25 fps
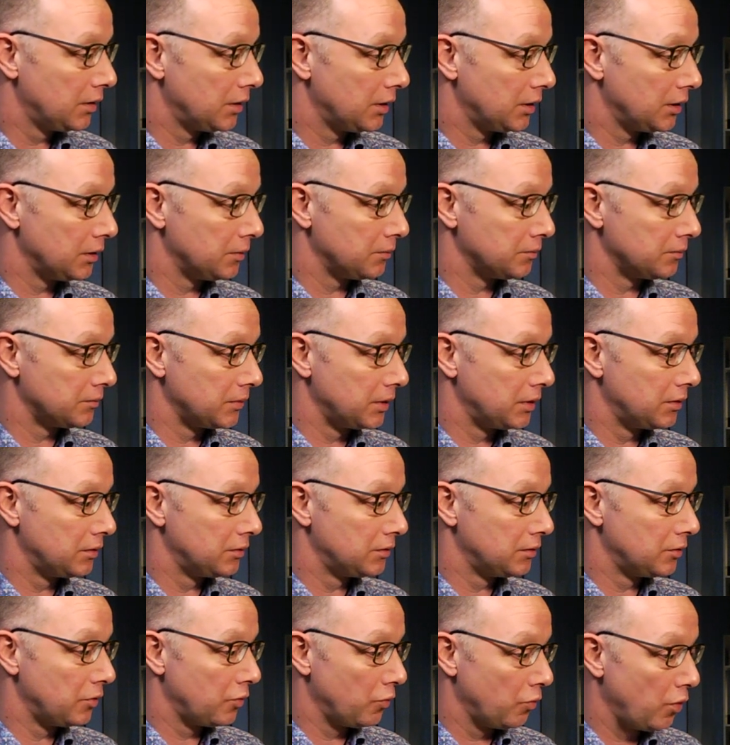
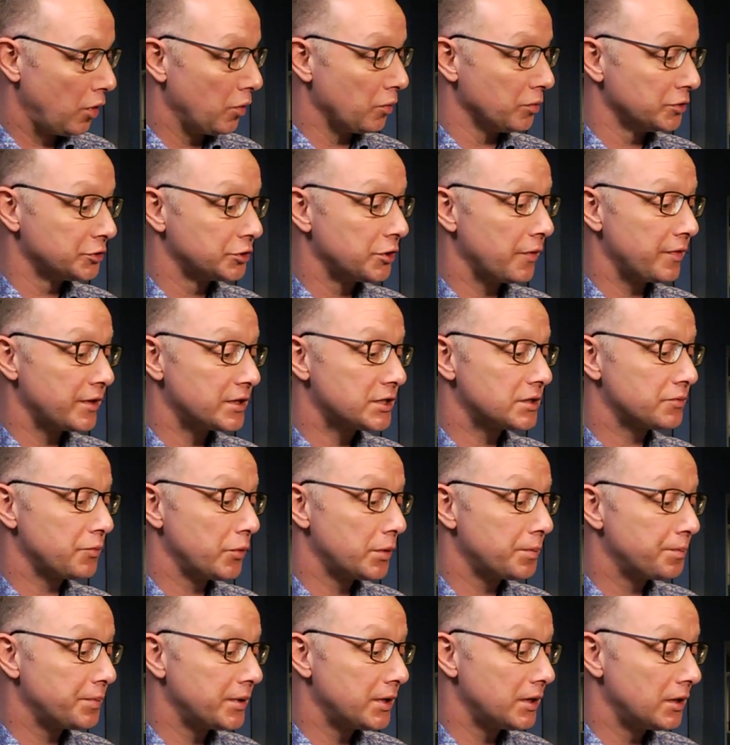Whoa! So this
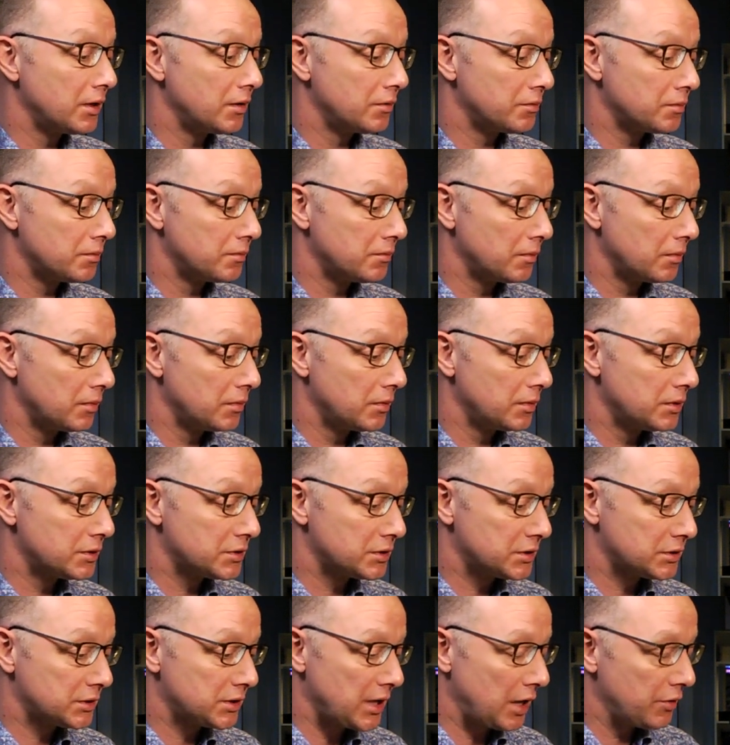
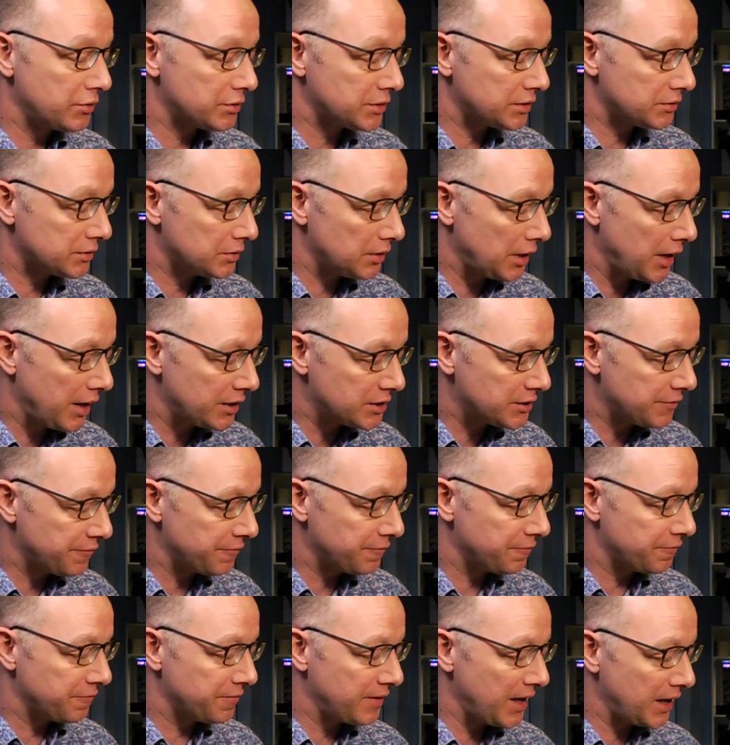sounds as
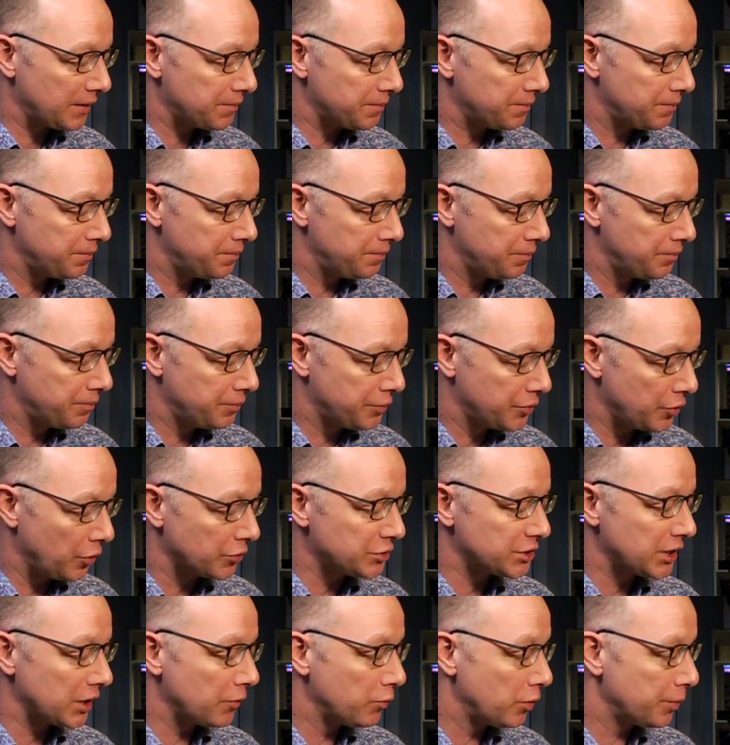if that
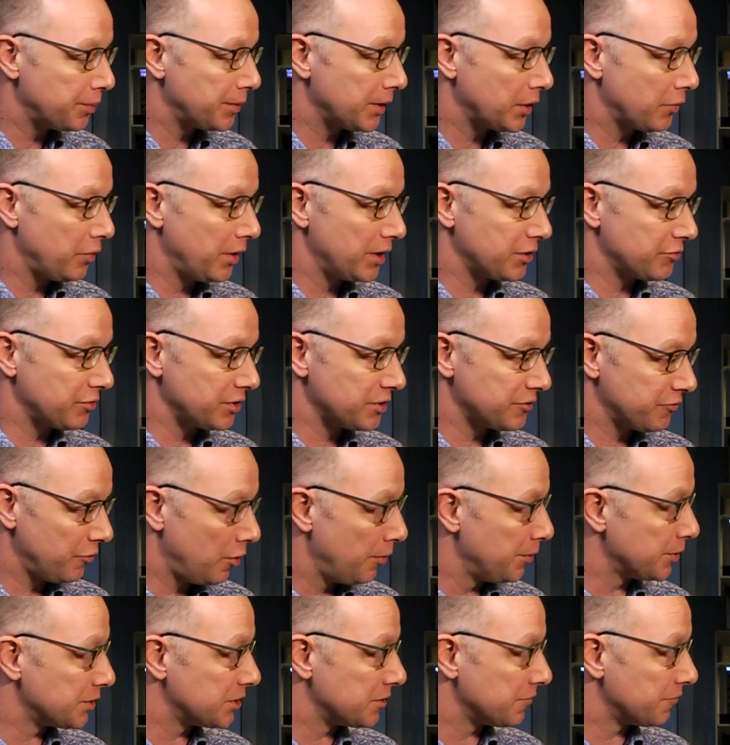project would be quite
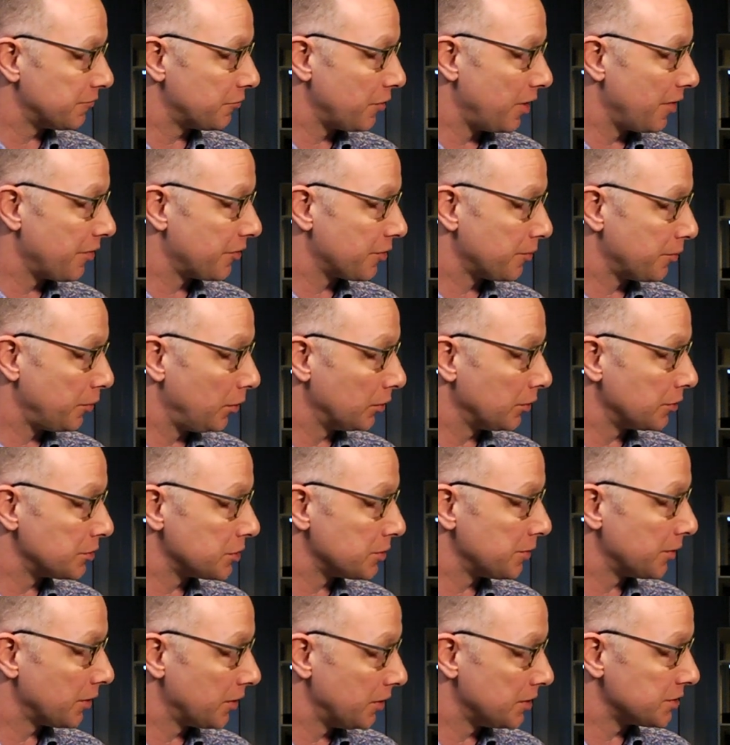transformative for
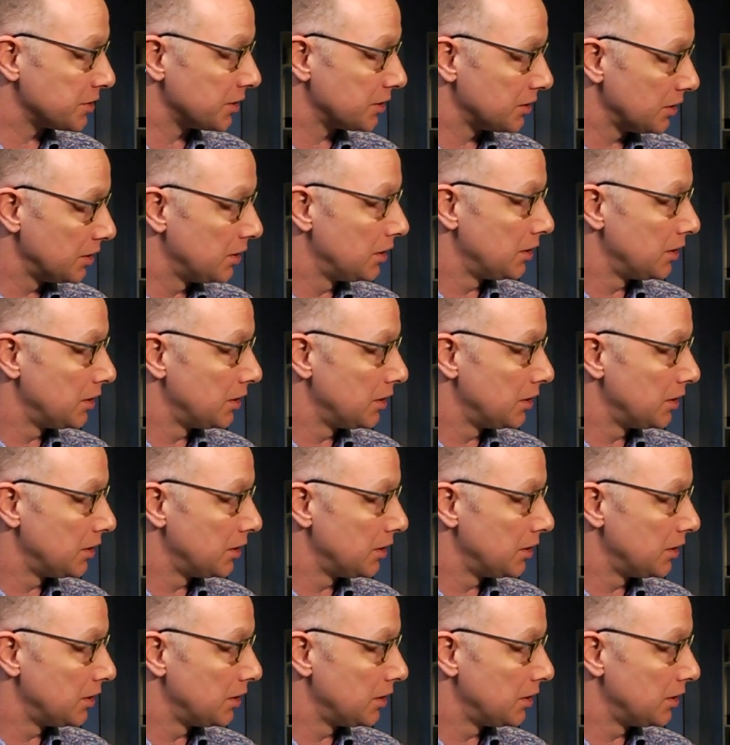anthropology, because it